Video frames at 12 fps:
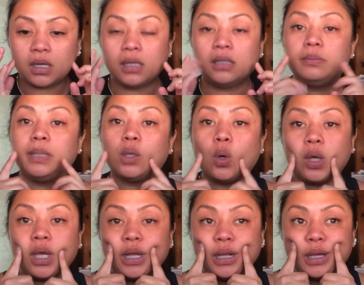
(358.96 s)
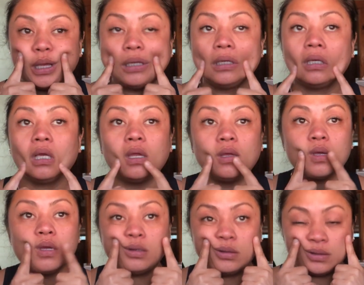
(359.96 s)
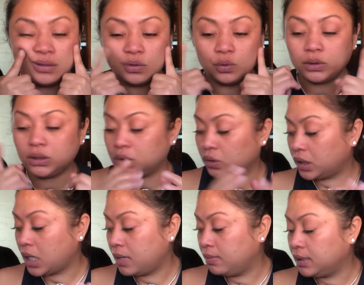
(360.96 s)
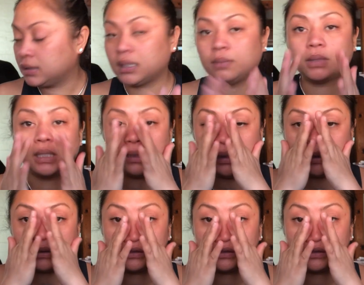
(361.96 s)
a little bit oily. Which is okay because I'm kind of like